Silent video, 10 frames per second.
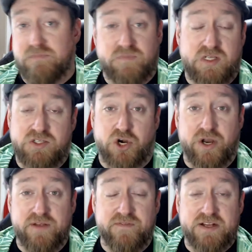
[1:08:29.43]

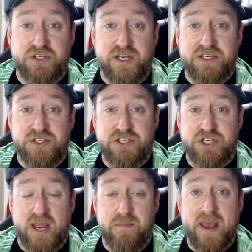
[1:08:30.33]
turning eventually into the
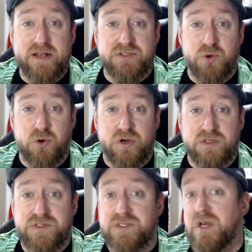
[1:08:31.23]
giant Megazords.